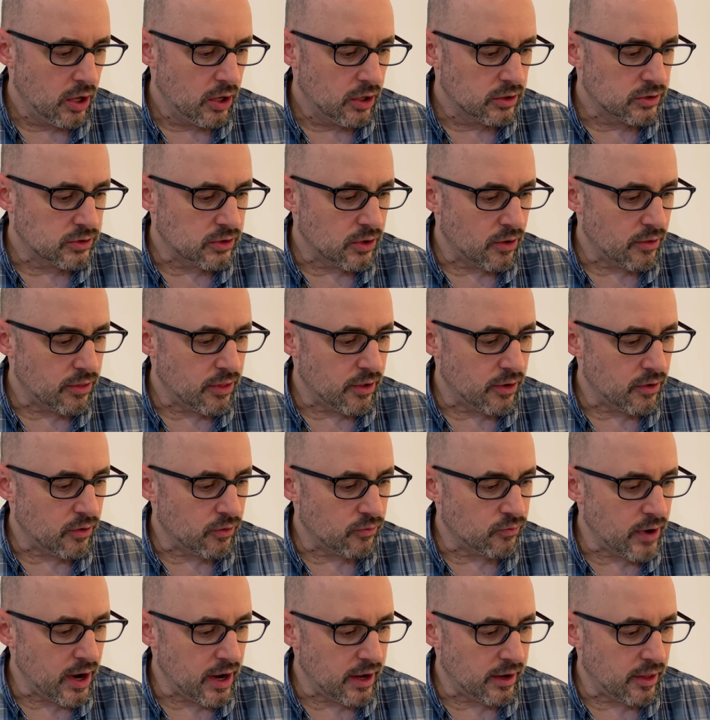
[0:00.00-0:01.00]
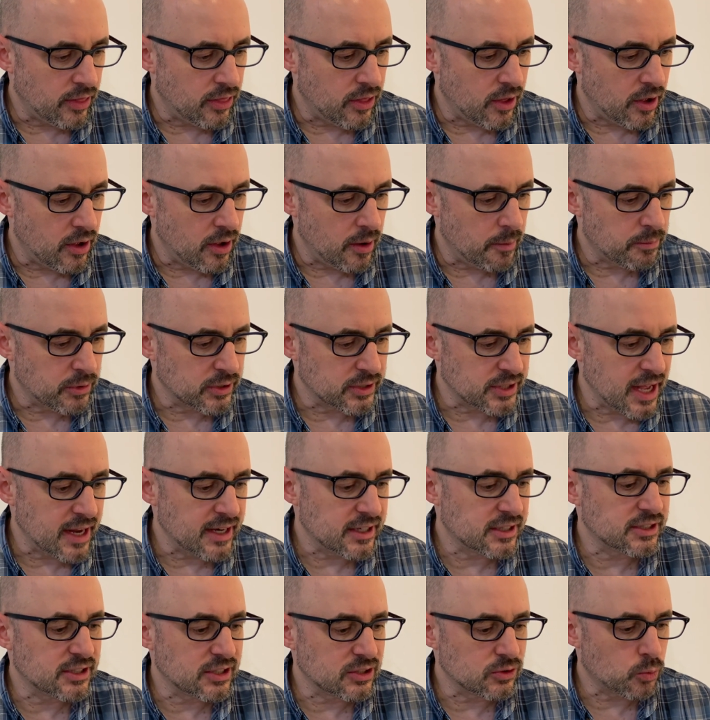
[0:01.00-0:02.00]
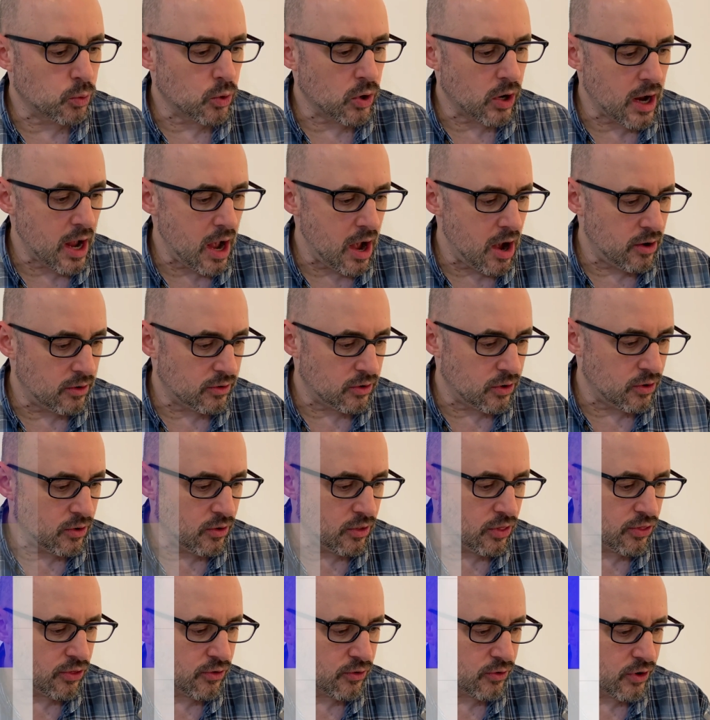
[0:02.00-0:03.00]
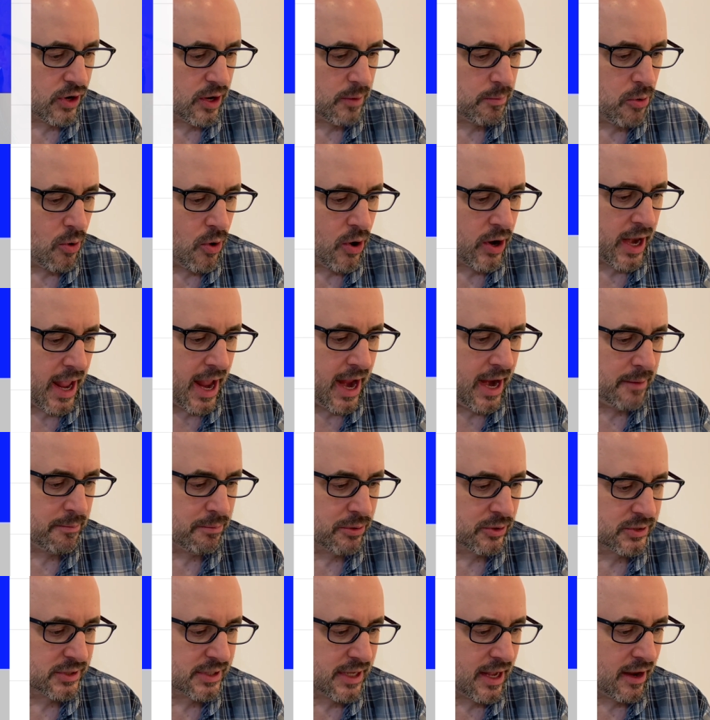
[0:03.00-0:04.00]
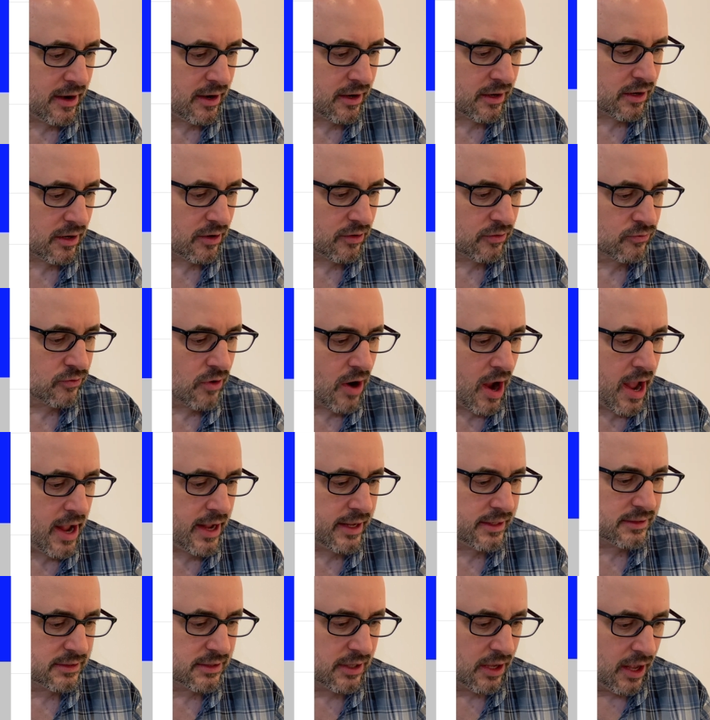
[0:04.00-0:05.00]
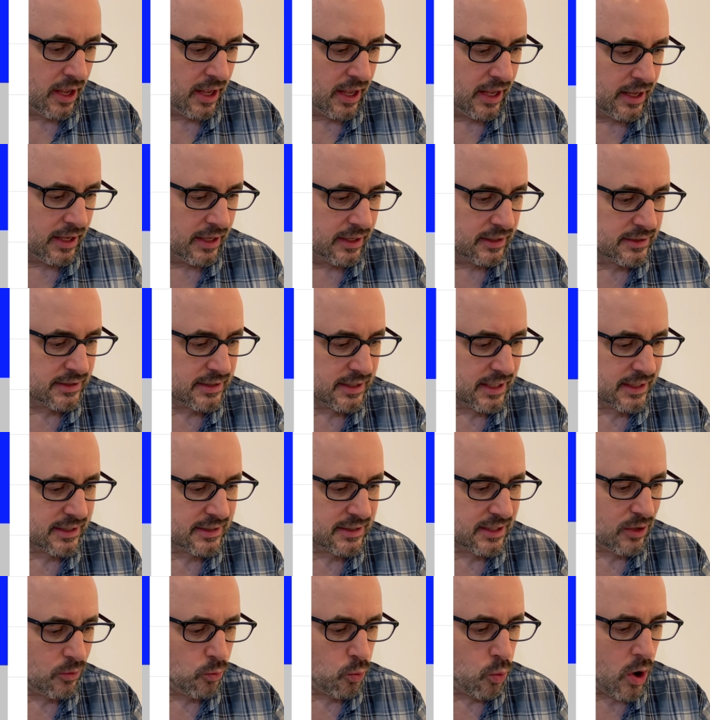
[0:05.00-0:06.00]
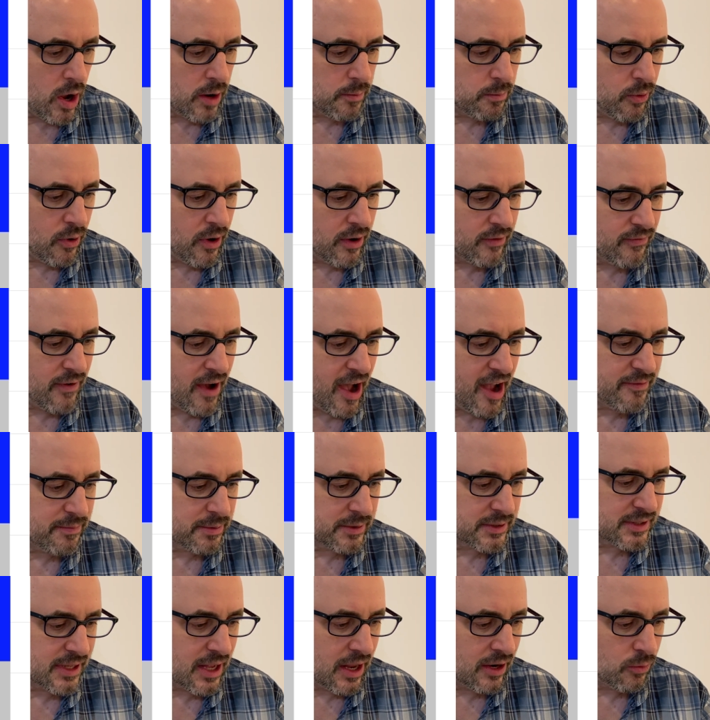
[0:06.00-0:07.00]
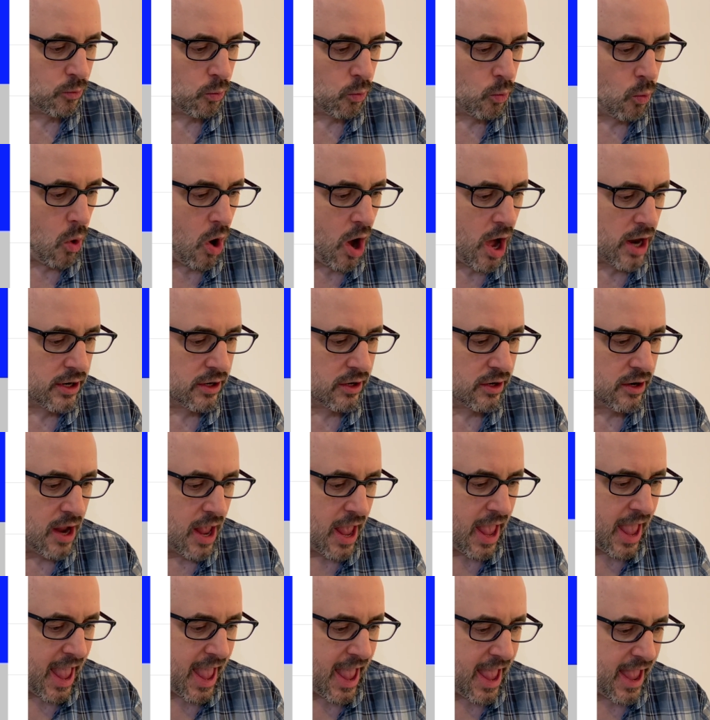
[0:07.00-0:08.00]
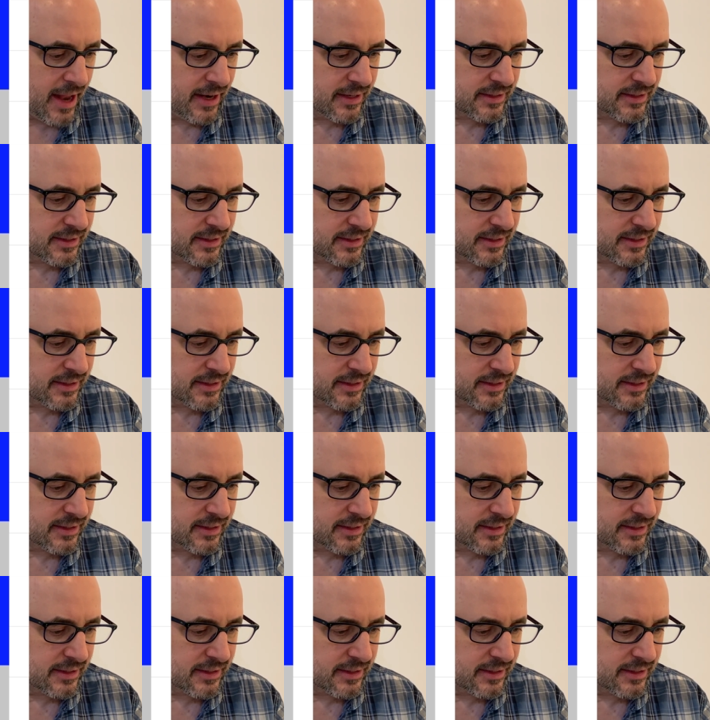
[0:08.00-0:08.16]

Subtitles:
So the percentages work out to 30.8% rice, 61.5% water, and